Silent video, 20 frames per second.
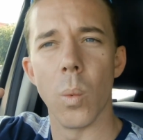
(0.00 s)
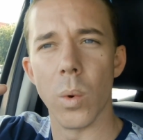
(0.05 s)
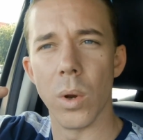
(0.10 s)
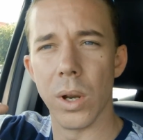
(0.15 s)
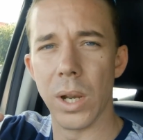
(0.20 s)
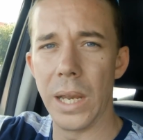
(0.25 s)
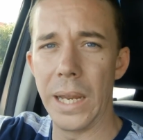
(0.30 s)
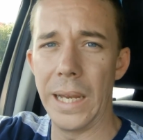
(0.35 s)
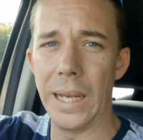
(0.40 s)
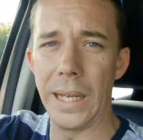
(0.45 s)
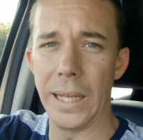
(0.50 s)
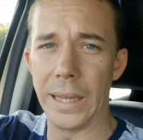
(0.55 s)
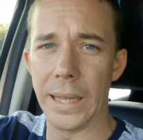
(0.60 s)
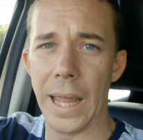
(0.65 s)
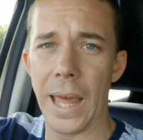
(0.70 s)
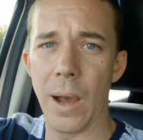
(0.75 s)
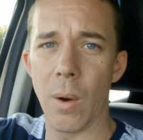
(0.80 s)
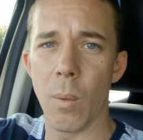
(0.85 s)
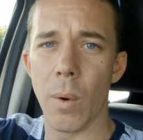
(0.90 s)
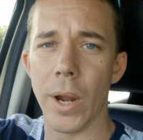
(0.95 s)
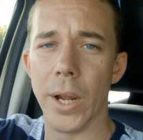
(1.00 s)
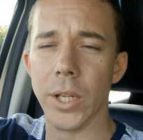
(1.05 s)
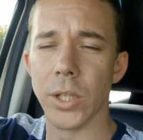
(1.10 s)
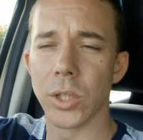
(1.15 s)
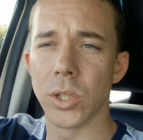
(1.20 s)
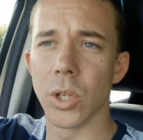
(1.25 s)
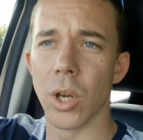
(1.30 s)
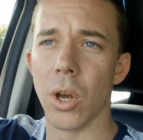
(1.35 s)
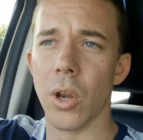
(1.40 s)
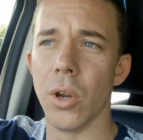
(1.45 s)
we're leaning that way.
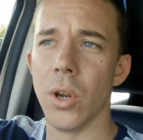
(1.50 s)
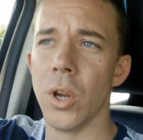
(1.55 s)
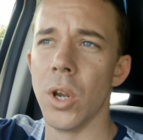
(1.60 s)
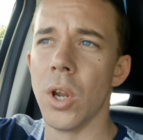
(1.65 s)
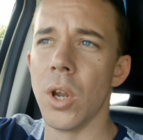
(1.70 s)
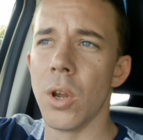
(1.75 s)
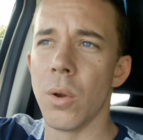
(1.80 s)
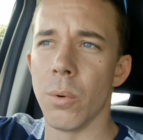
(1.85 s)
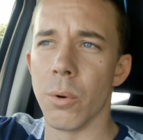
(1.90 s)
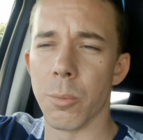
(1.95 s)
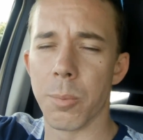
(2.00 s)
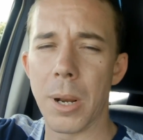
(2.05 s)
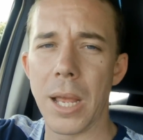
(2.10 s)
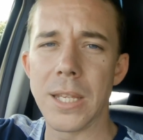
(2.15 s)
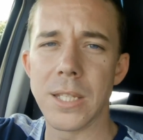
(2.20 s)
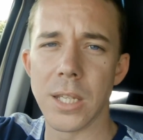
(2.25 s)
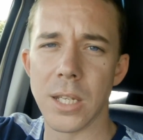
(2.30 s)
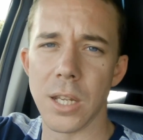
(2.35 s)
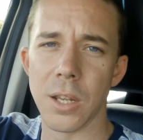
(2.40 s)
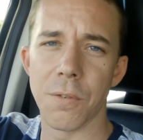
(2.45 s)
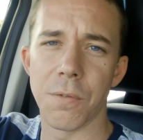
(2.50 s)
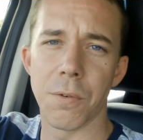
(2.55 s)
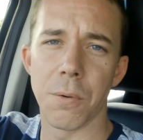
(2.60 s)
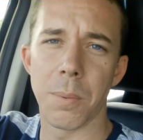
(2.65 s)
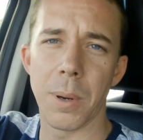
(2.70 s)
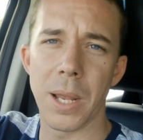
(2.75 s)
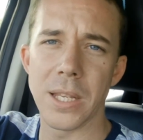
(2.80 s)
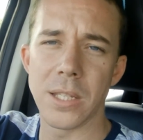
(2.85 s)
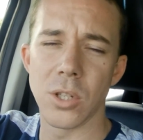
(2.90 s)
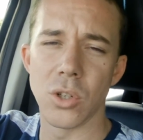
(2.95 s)
So replace the diff,
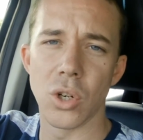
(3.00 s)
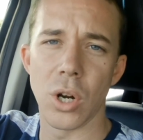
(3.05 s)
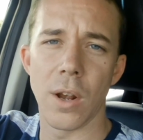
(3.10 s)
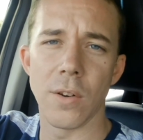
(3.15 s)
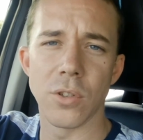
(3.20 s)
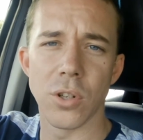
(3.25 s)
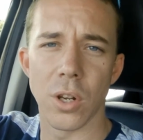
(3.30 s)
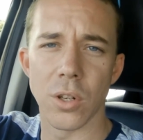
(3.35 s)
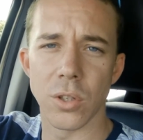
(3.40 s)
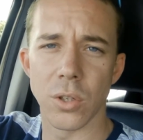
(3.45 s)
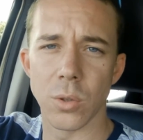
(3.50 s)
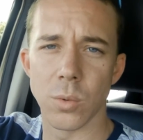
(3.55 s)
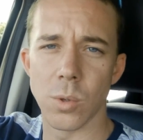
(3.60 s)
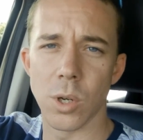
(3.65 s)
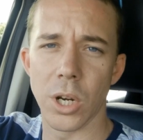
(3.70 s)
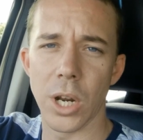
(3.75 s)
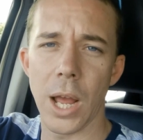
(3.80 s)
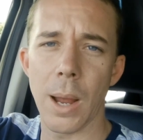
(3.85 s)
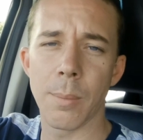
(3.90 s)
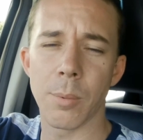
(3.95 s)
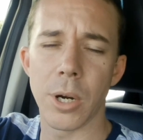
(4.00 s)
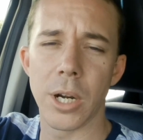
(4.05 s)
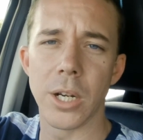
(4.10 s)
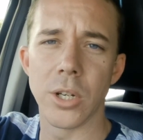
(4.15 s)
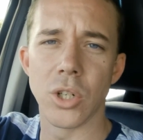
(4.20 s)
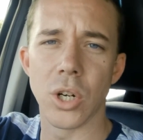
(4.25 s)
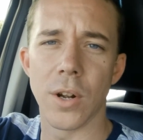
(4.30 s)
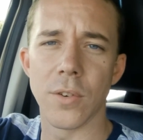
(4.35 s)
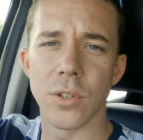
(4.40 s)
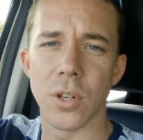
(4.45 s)
replace the drive shafts because we've got
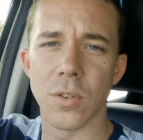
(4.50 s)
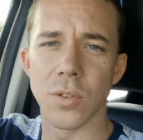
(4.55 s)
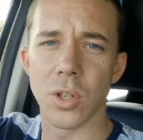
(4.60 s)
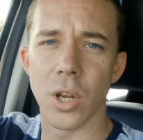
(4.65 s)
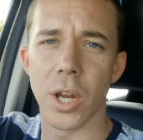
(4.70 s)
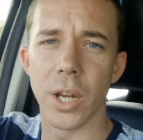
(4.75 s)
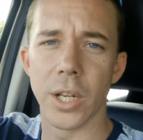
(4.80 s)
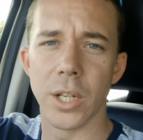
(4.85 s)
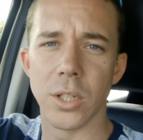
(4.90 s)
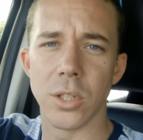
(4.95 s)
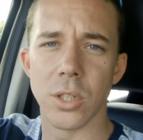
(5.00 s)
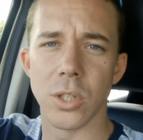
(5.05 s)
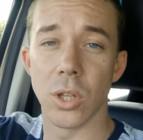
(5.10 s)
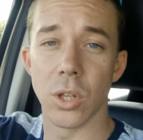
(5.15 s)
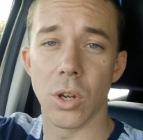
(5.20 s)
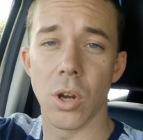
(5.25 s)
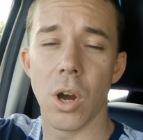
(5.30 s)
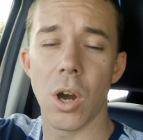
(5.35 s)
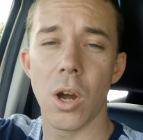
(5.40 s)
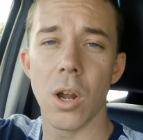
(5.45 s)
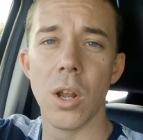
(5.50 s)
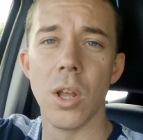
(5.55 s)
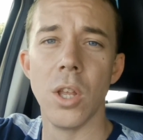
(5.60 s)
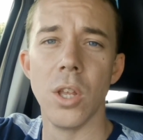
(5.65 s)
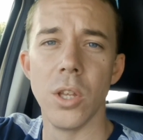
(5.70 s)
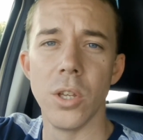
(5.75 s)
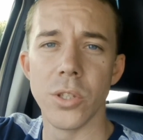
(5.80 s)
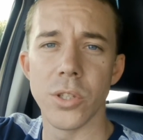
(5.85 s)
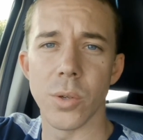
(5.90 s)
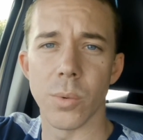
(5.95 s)
upgraded drive shafts going into the car.
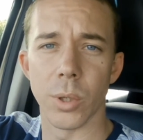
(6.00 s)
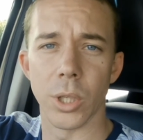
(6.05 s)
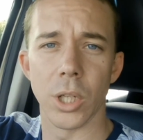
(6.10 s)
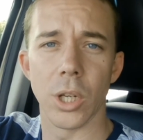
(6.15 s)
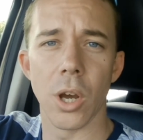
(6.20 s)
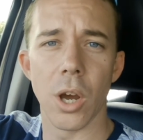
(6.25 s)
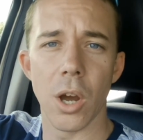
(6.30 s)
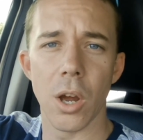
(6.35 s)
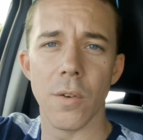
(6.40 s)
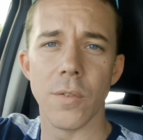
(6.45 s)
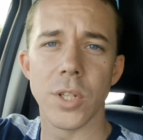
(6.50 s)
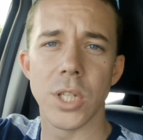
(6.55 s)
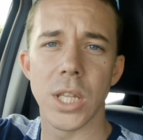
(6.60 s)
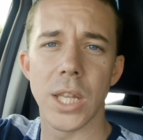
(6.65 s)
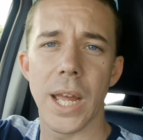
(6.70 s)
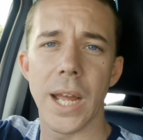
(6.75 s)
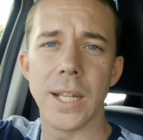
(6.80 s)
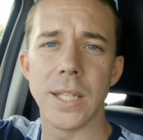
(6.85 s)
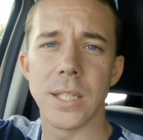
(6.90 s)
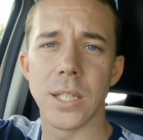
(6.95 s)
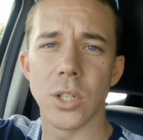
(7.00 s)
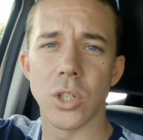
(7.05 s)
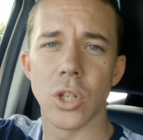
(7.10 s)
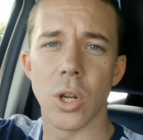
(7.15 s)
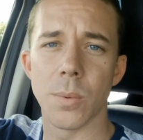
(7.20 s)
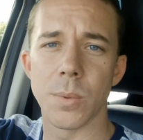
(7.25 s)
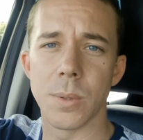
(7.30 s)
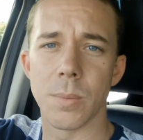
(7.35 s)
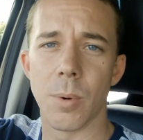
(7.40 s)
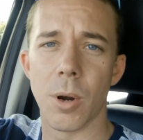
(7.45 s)
So we're going to go over to the 86
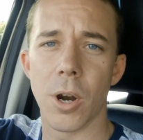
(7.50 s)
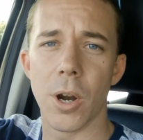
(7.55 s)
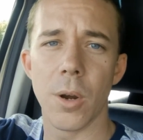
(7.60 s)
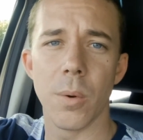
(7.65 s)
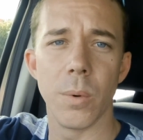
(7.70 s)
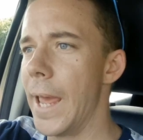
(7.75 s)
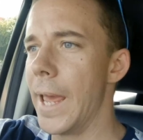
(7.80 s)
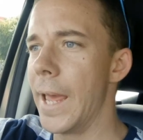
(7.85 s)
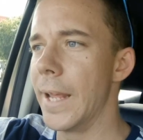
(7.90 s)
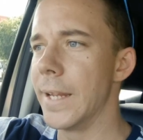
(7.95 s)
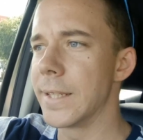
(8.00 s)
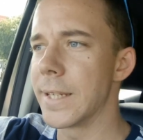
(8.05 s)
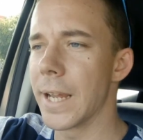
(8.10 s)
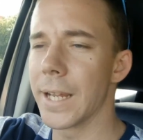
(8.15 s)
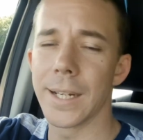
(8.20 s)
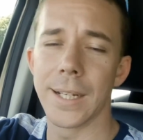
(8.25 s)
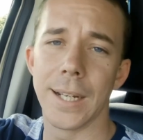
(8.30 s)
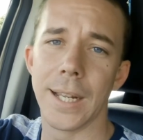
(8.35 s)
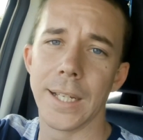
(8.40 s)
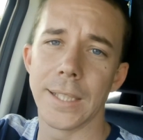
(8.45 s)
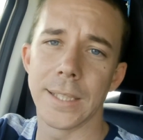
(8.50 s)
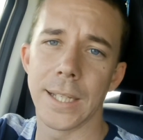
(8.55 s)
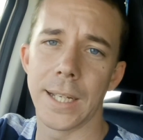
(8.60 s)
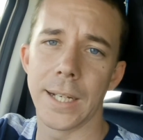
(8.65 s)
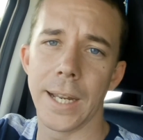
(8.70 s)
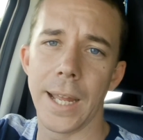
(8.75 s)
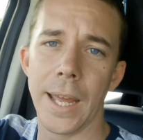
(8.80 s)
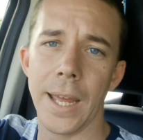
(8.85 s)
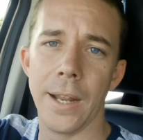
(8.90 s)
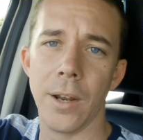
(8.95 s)
shop tomorrow and take it to
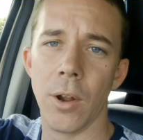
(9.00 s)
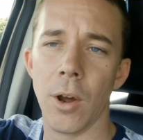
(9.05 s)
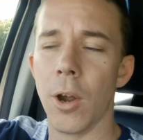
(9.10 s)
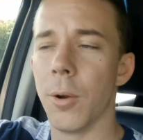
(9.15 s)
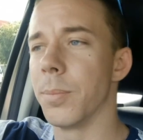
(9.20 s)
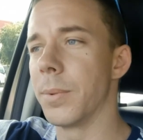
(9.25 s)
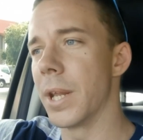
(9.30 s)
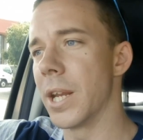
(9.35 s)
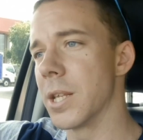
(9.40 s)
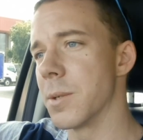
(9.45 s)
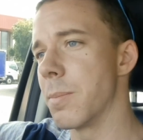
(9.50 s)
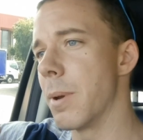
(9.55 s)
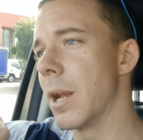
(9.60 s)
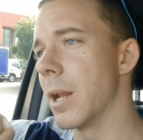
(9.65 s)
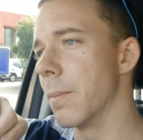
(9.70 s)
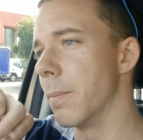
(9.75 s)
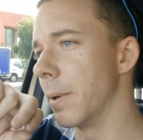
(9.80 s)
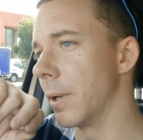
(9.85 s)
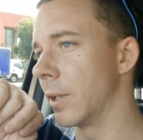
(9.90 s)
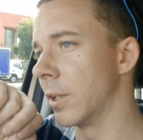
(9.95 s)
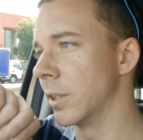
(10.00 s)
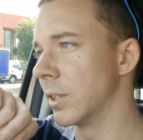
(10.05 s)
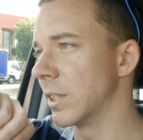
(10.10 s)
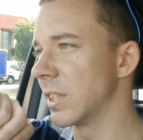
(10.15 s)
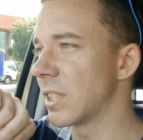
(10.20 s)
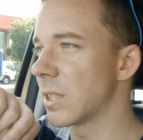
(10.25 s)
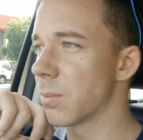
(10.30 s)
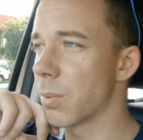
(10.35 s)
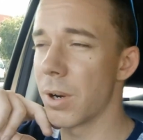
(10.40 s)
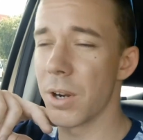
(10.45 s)
Lakeside and hope that it's better, because
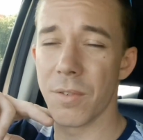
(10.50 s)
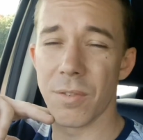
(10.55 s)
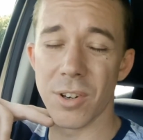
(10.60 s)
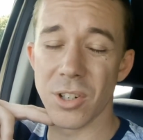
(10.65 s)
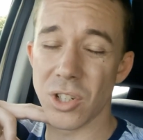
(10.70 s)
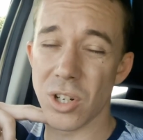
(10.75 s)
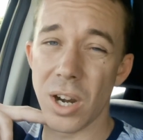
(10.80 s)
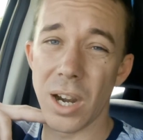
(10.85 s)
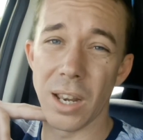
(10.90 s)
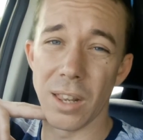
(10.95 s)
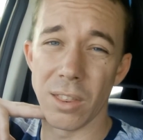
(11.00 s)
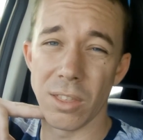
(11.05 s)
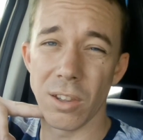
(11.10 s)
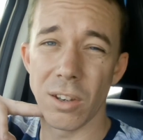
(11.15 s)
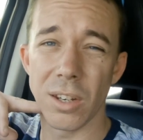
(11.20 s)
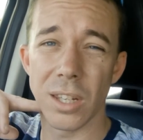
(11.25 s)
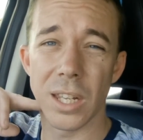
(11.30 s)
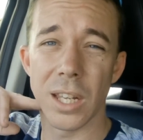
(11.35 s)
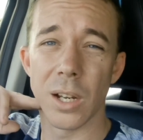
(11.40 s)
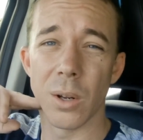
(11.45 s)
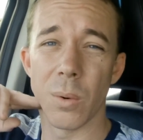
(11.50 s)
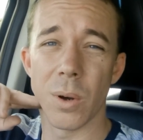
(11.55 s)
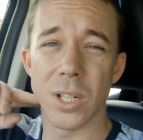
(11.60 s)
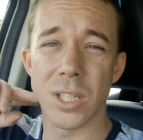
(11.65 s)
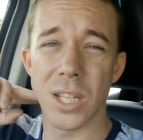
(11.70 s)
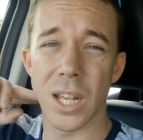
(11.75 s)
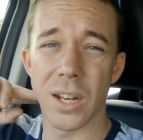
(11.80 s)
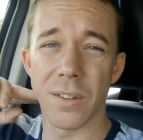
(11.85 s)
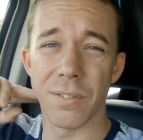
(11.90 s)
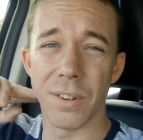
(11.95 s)
this is pretty frustrating. 30
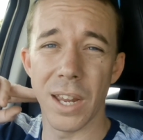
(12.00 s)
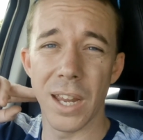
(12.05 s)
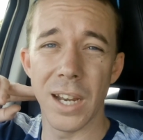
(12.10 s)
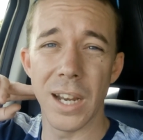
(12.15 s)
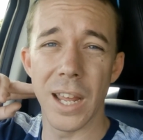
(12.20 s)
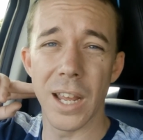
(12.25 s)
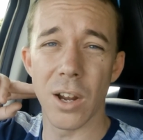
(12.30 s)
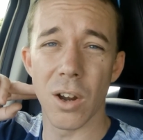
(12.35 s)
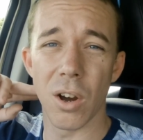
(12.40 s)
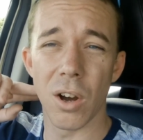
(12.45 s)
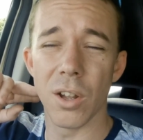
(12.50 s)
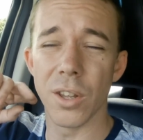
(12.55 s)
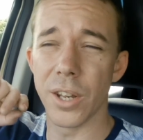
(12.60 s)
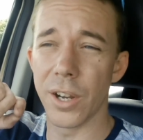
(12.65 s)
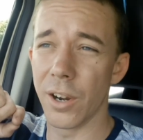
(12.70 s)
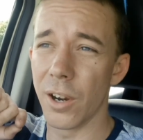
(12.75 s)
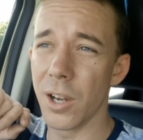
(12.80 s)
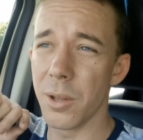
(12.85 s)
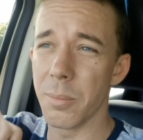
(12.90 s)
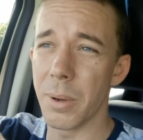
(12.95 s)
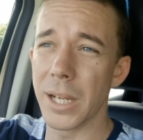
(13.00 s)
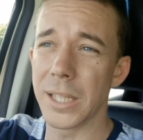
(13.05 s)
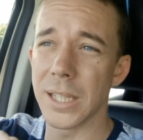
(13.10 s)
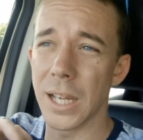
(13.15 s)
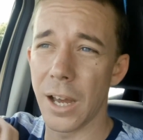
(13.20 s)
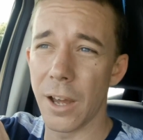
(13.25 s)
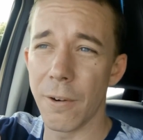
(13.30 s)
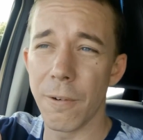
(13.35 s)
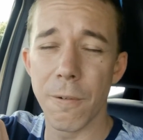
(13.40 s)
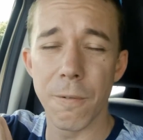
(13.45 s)
kilowatts out of an NA car that only makes
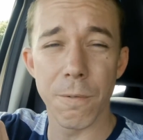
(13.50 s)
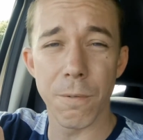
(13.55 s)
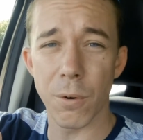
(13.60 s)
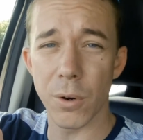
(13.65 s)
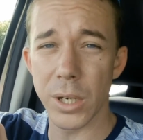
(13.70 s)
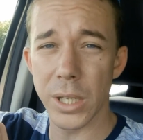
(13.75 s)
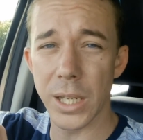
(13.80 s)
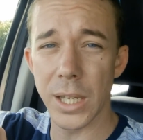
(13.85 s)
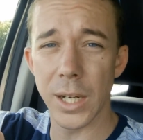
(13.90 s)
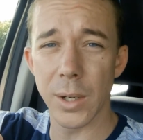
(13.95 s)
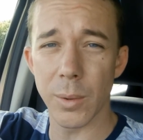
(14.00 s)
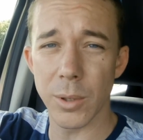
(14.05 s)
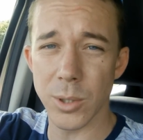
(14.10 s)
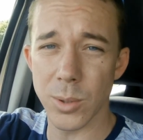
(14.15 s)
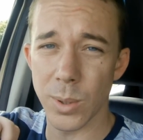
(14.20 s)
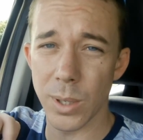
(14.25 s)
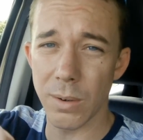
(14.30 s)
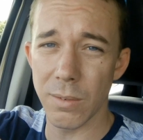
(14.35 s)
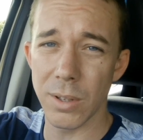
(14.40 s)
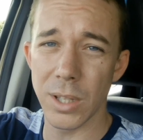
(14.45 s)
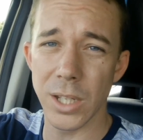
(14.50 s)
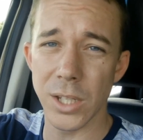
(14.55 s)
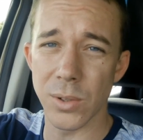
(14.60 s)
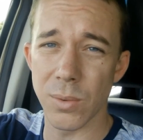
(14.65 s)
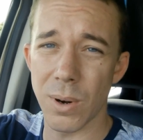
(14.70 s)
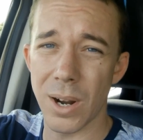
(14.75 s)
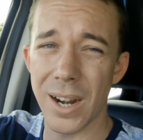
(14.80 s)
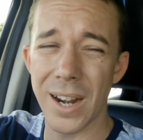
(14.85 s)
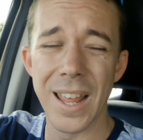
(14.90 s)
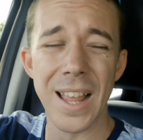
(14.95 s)
140 kilowatts when
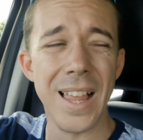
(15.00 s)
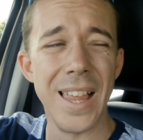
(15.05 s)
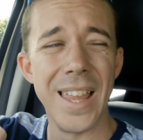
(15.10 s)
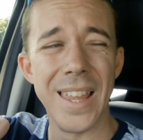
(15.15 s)
everything's right.